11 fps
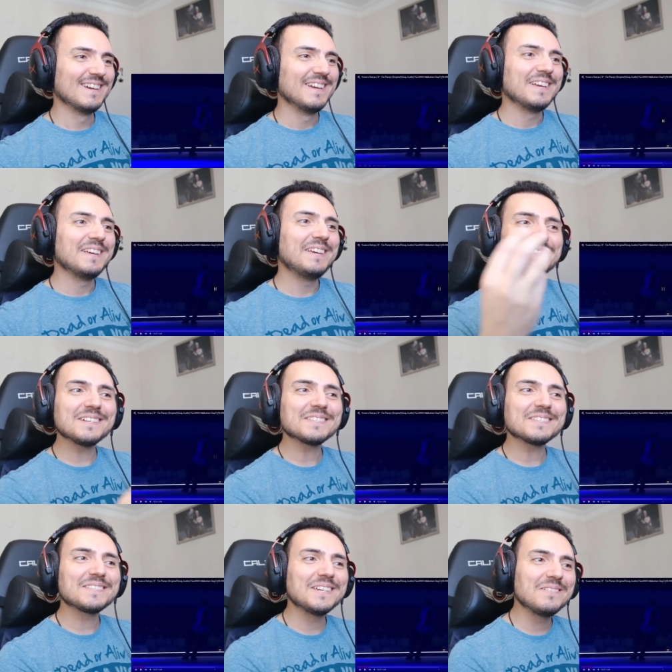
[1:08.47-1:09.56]
He's
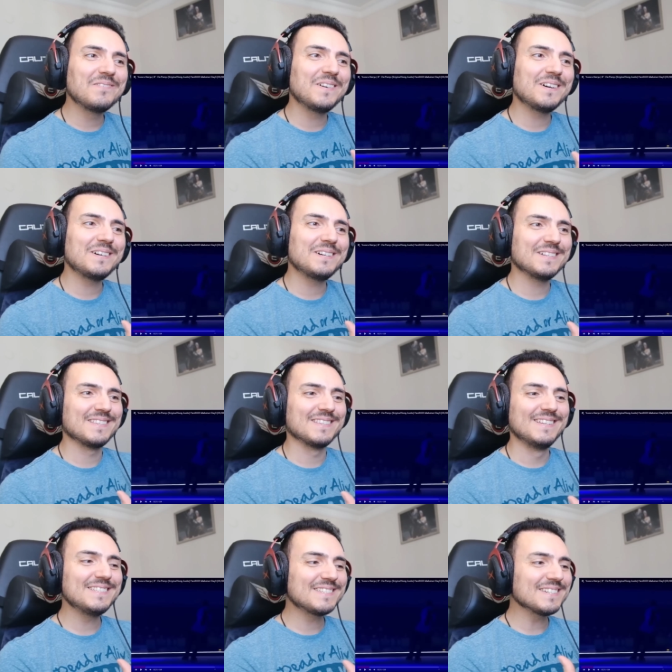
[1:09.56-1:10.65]
just having fun.
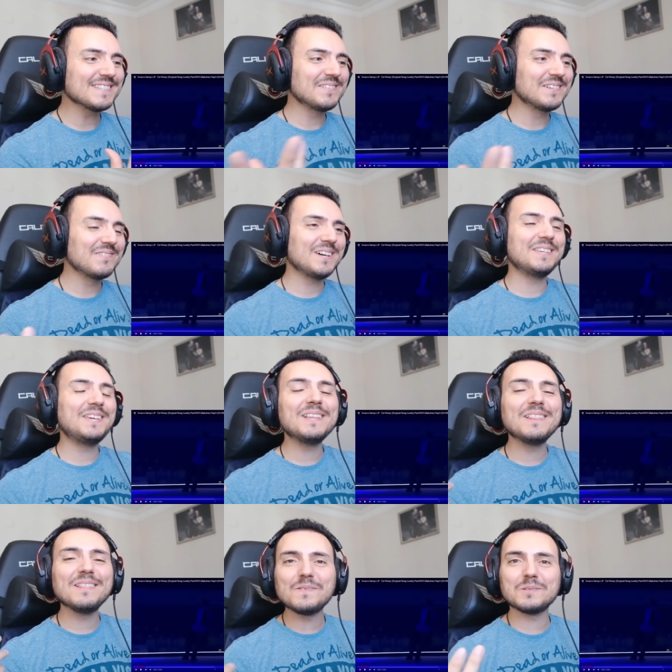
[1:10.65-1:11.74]
He's just having fun. He
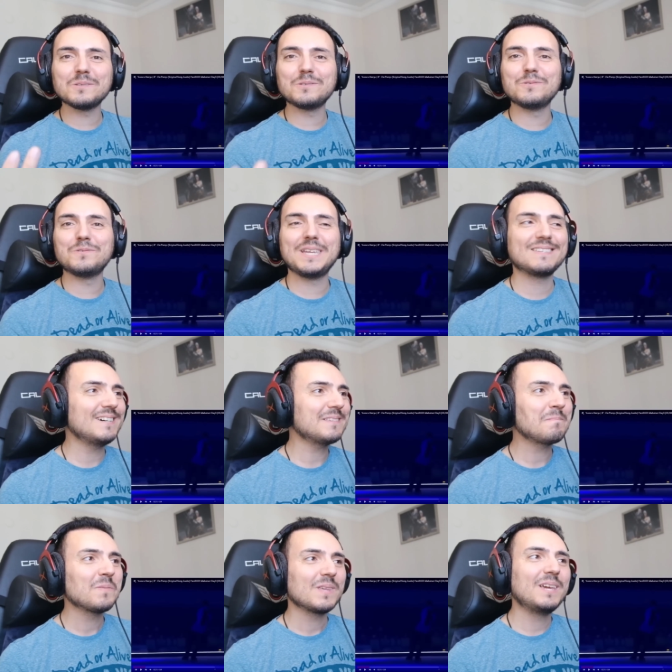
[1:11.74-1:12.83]
loves to do that, right?
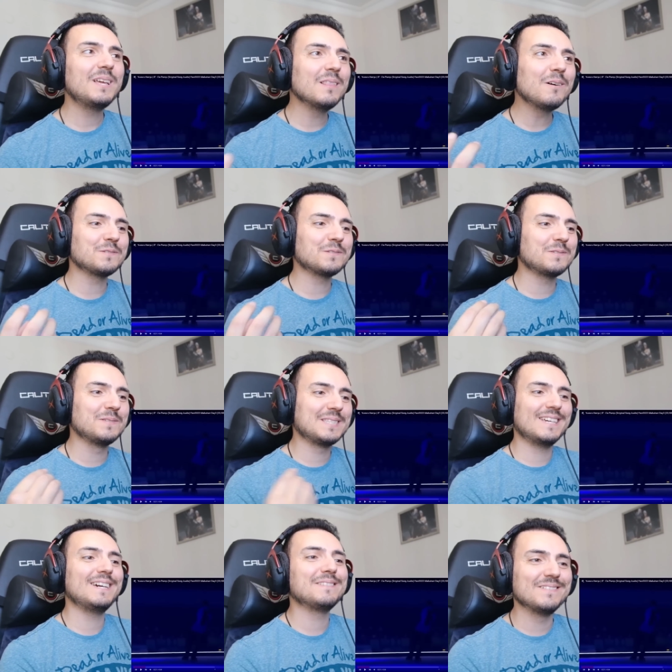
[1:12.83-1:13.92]
He loves to
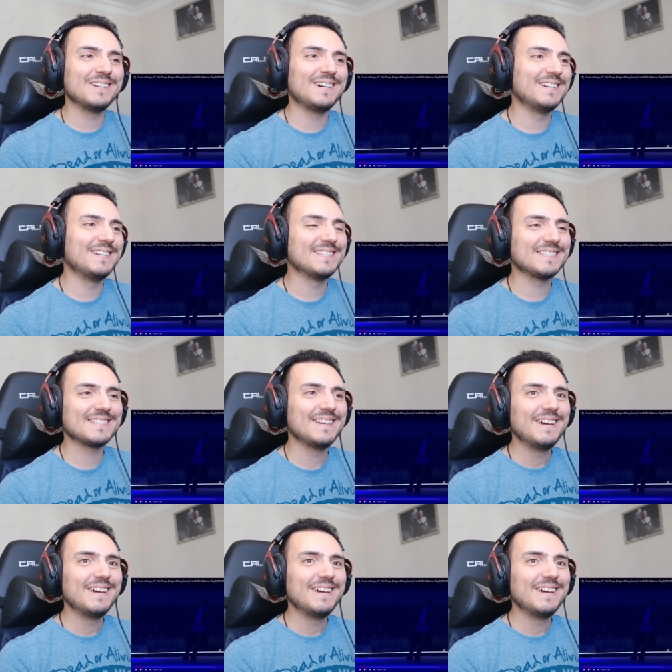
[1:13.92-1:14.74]
skate on ice.